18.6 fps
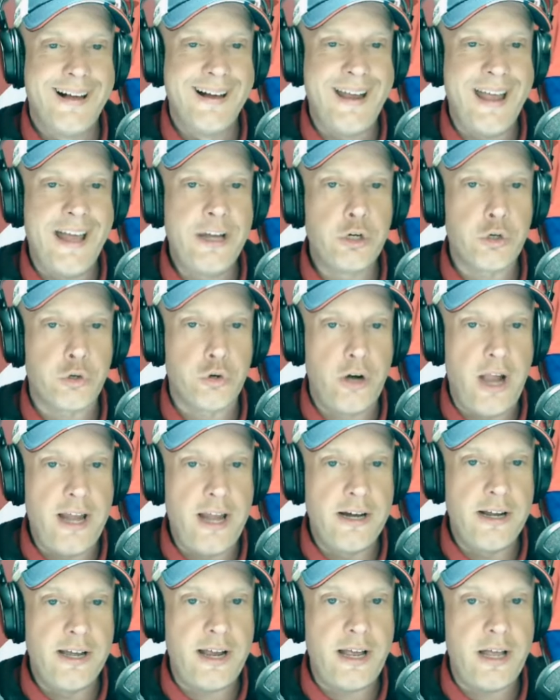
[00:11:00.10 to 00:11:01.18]
Again,
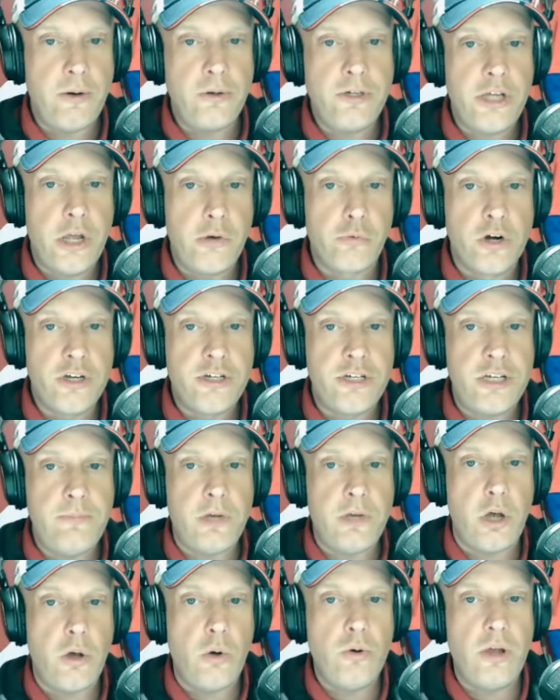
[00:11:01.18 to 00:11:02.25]
create an account and
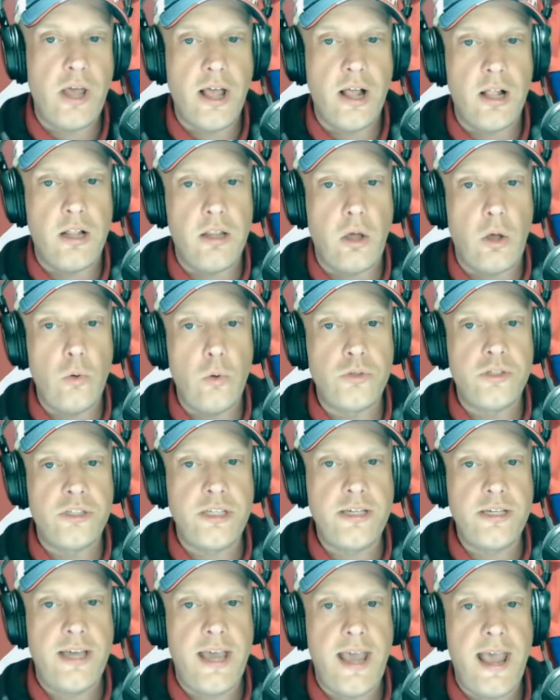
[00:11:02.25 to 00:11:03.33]
redeem code L O
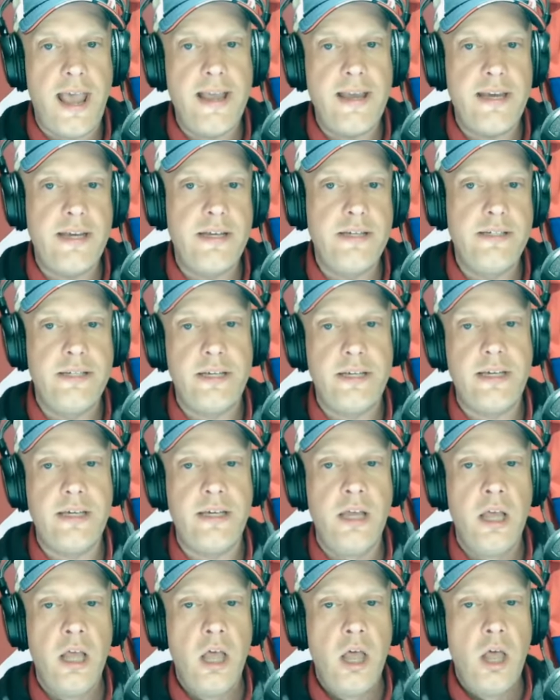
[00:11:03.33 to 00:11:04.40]
C K E
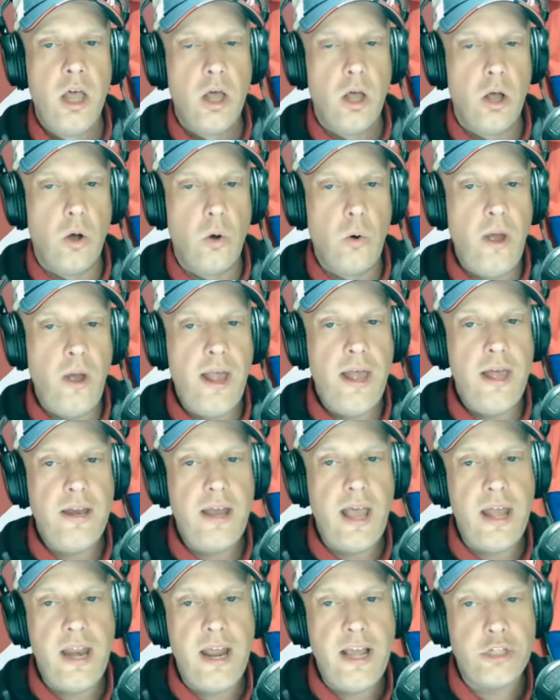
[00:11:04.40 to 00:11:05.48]
D
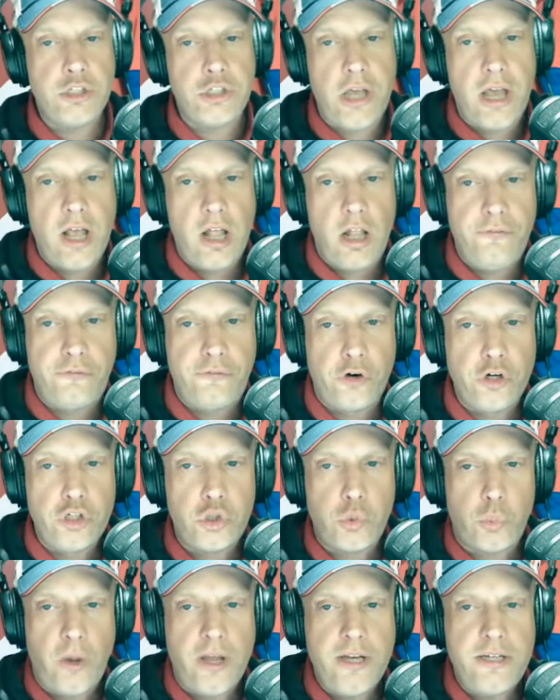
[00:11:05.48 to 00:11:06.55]
ONNHL for
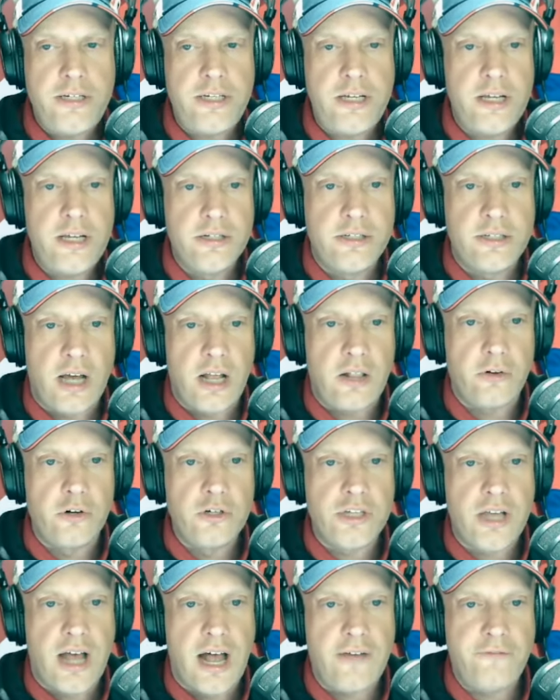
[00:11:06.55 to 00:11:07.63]

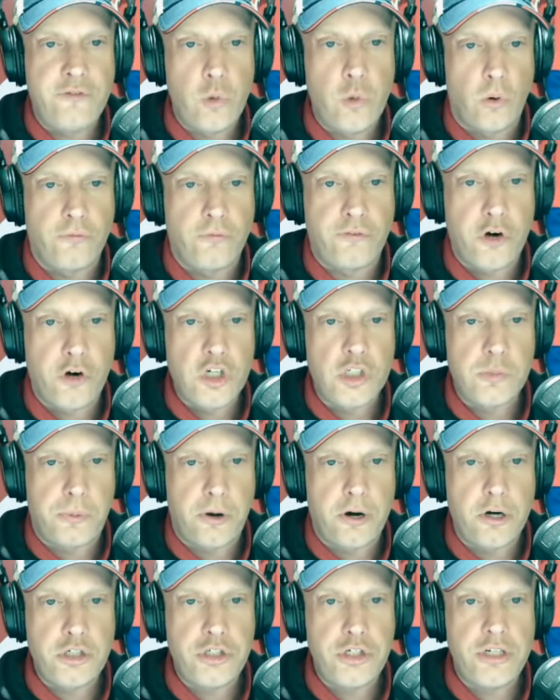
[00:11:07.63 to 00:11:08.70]
$20 off your first
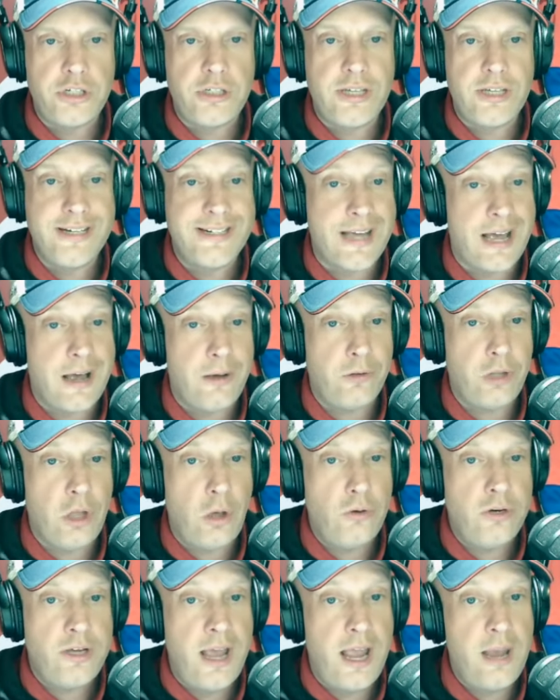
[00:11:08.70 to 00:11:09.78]
purchase.
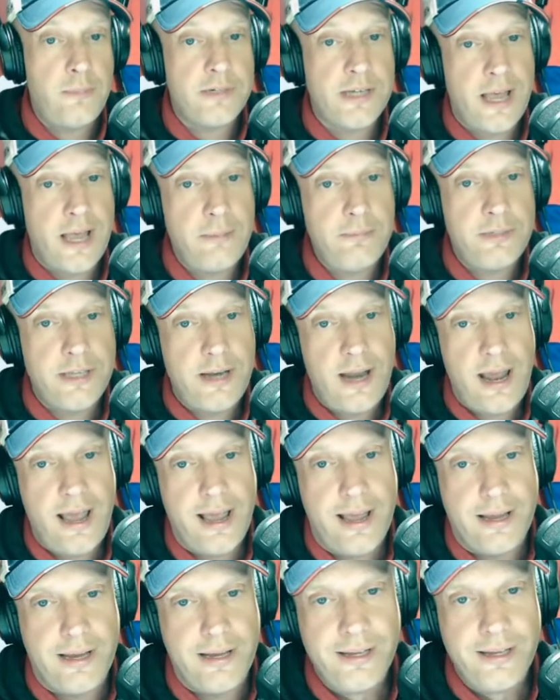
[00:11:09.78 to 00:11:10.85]
Download game time
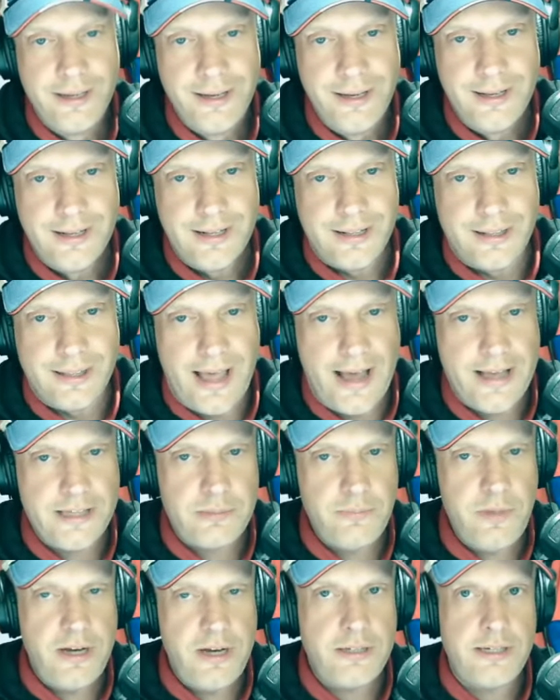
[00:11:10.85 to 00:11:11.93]
today.
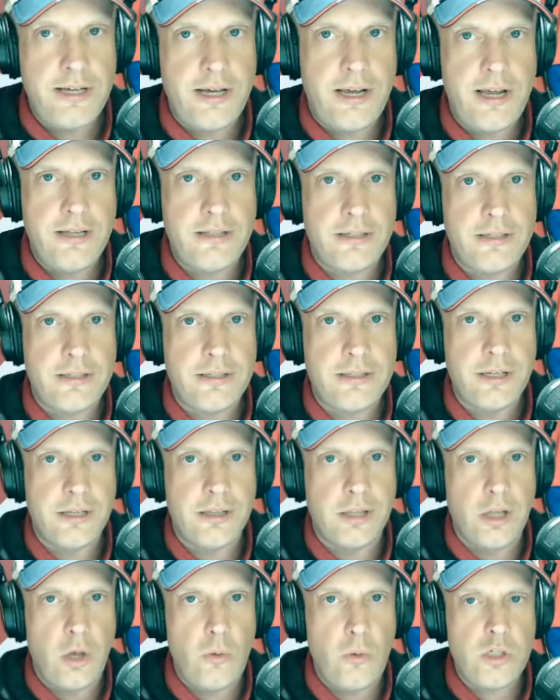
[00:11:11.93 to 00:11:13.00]
Last minute tickets,
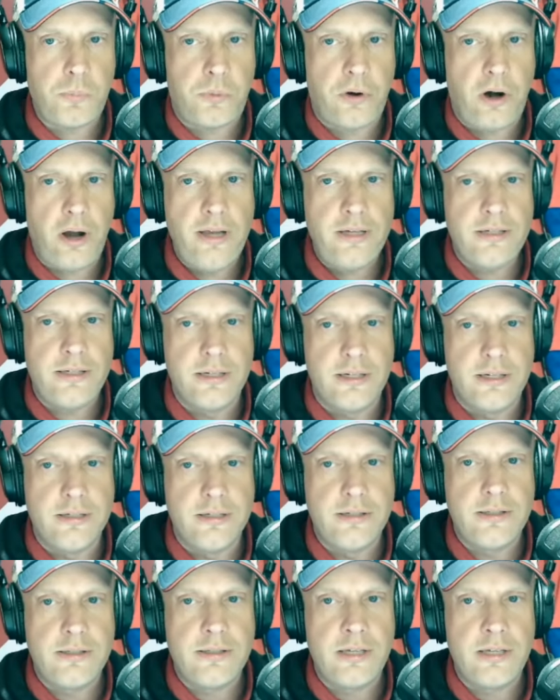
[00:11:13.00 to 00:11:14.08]
lowest
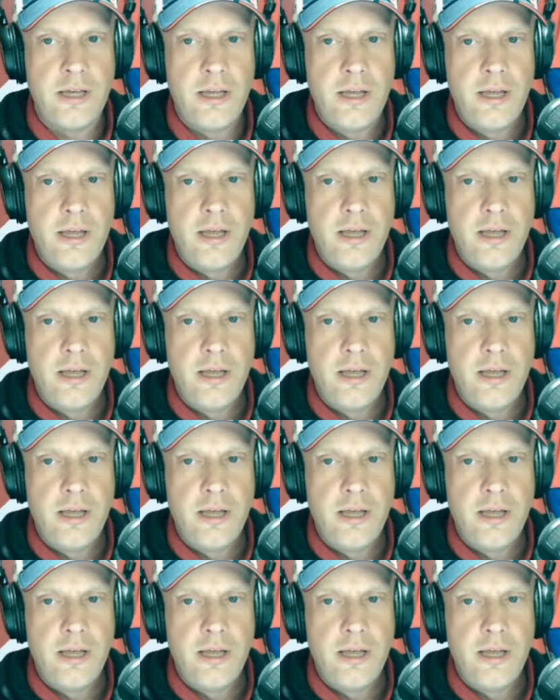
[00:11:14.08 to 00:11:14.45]
prices